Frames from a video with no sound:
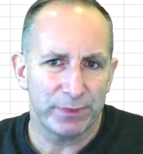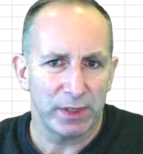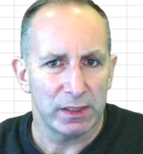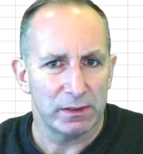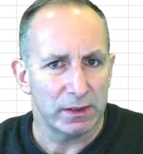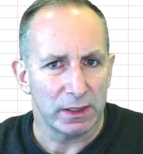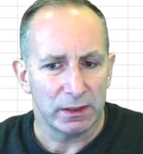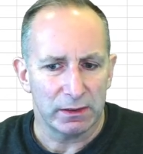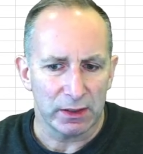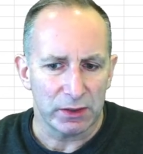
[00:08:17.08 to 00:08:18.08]

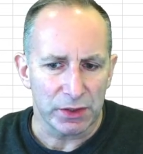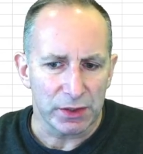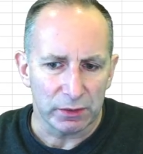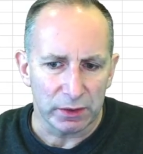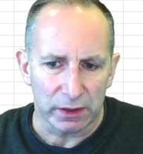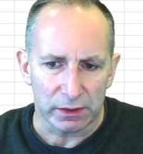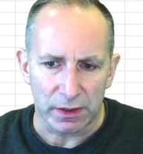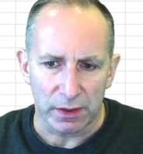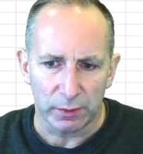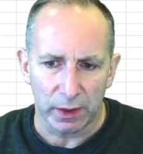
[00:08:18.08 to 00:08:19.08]
they just don't yield
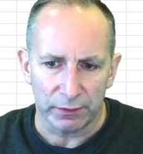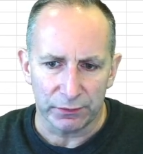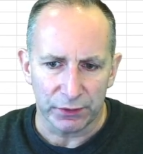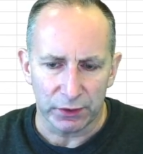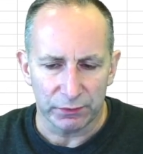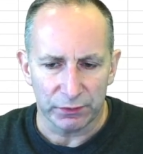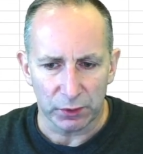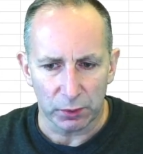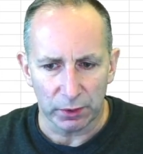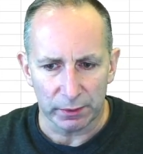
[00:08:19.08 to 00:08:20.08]
so well
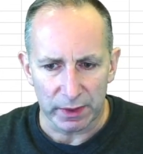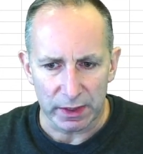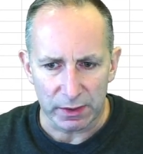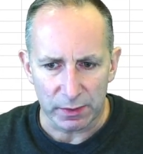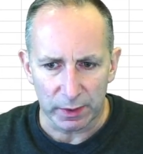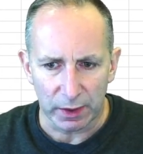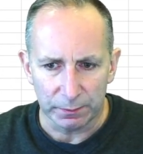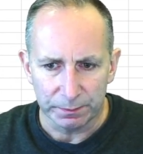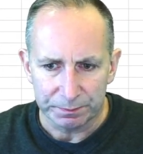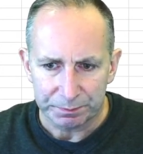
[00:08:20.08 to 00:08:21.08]
for all the reasons we
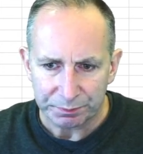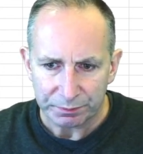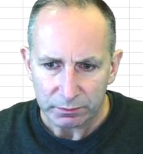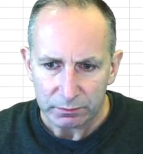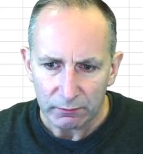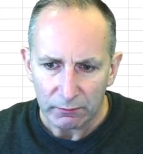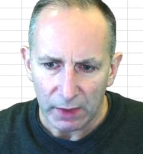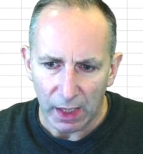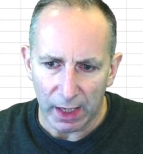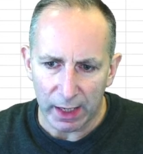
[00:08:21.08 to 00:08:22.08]
know.
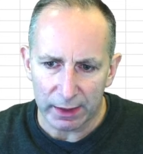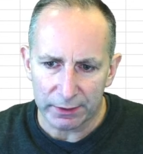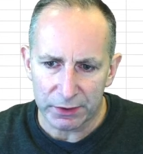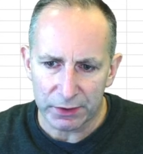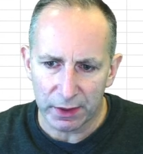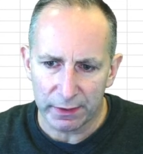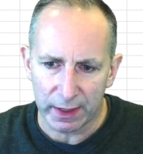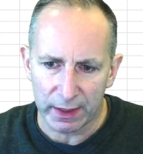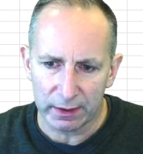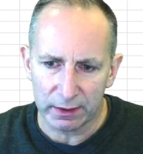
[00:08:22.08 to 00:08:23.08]
And
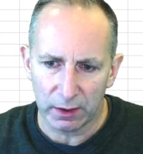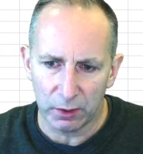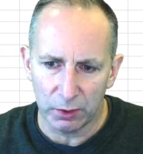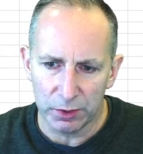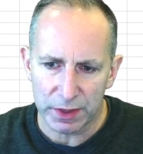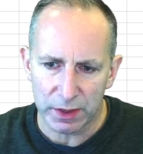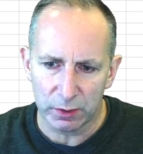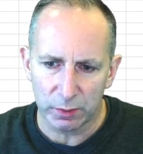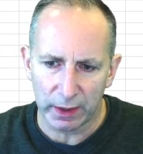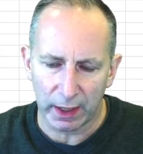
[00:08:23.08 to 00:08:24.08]
then
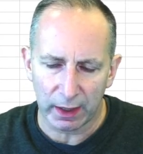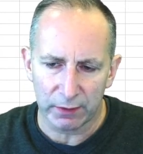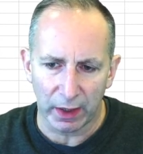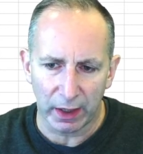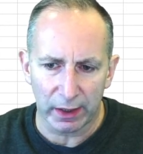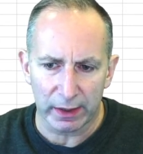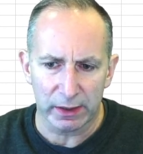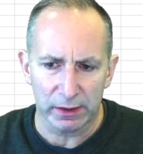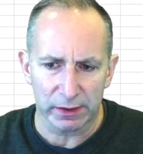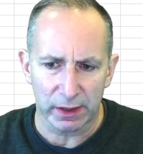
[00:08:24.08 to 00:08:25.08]
also we have higher
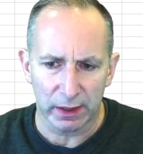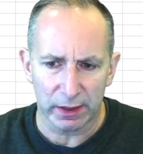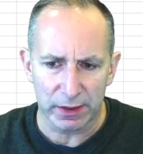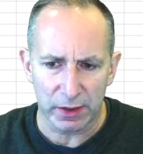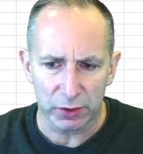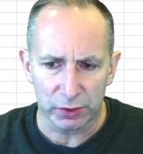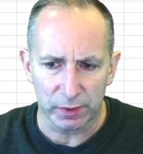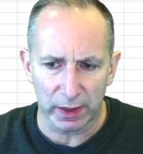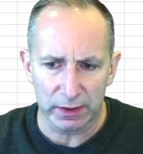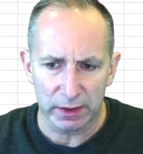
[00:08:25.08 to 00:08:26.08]
yield, higher social
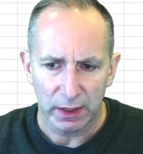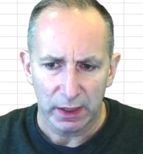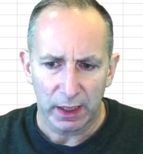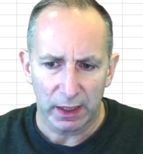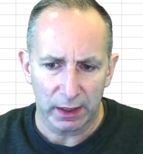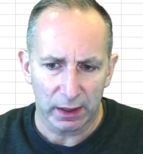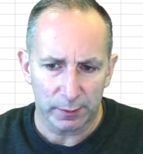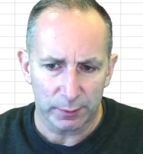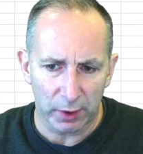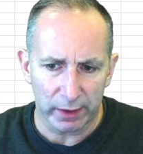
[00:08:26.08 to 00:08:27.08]
rent, and
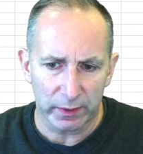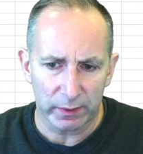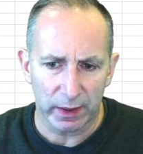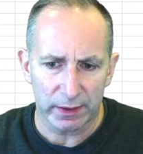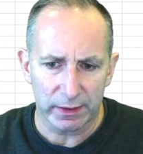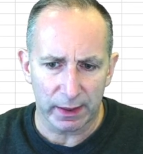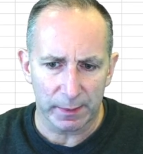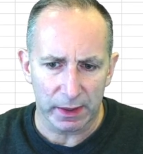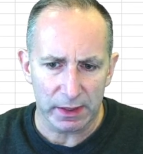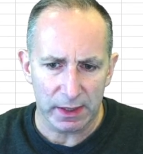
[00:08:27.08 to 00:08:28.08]
higher private rent. That
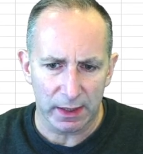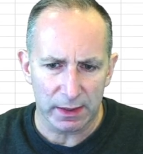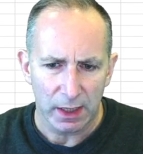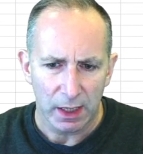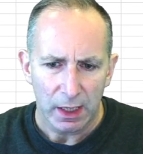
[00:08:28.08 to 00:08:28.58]
makes sense.